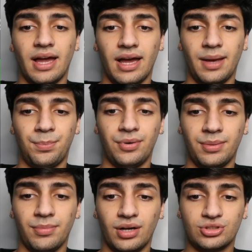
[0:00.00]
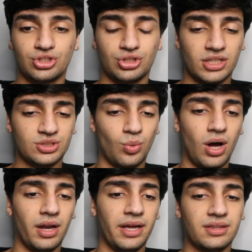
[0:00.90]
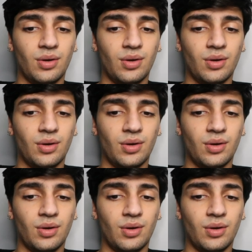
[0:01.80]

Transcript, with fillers: and pretty much Trust Wallet.